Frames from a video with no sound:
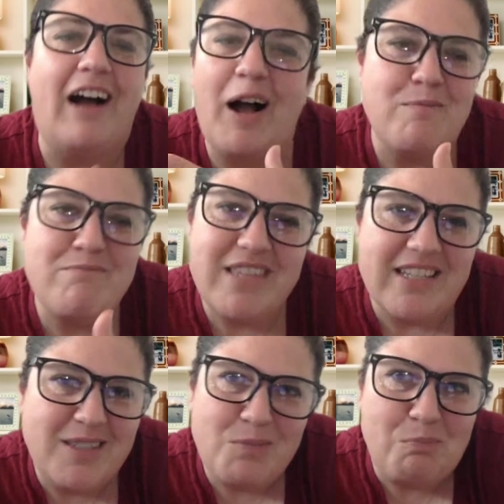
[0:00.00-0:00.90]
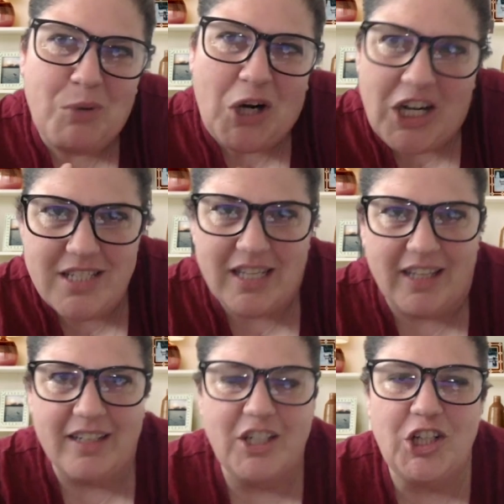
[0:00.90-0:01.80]
I'm this
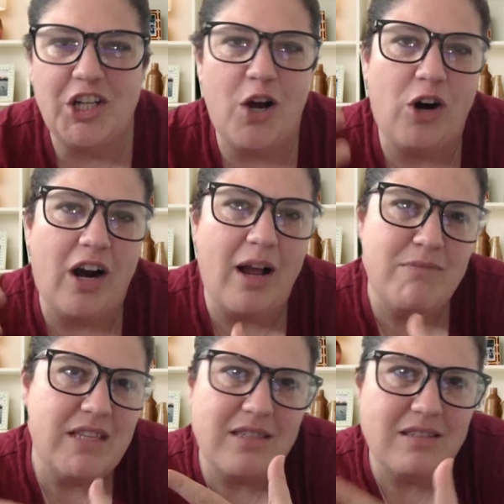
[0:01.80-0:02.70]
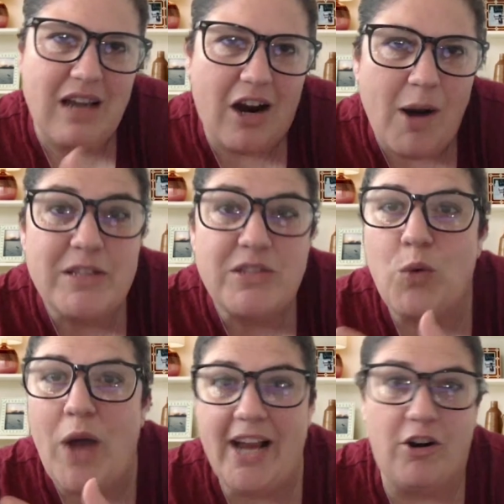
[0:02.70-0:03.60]
person, or I'm this
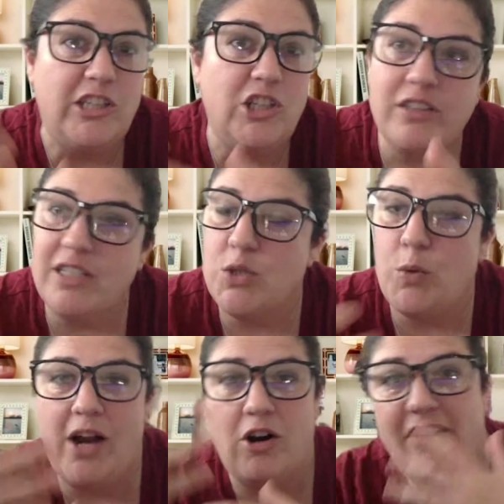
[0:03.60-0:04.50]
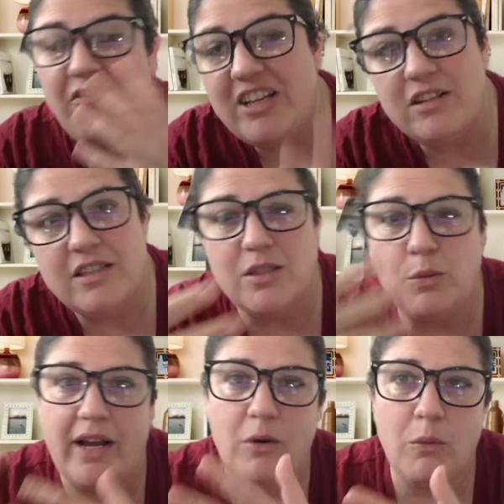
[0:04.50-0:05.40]
way, or I look this way, or I feel this
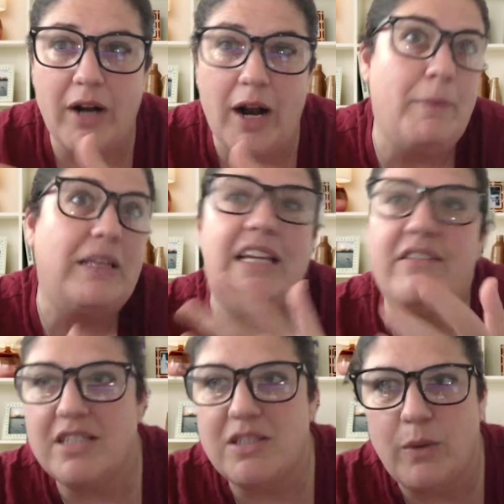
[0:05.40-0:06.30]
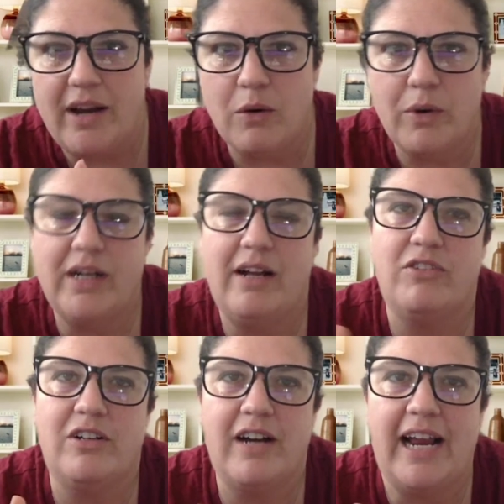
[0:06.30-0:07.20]
way, or what I believe this way, or
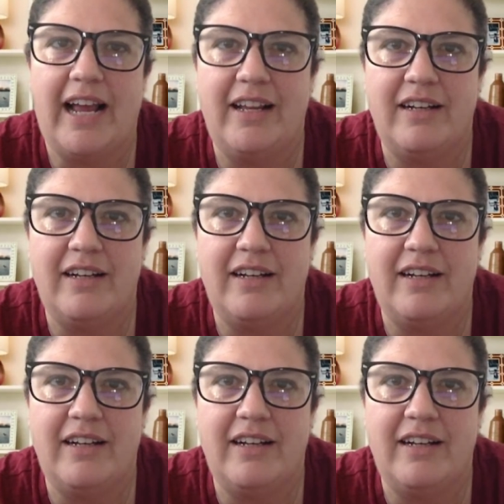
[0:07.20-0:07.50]
whatever.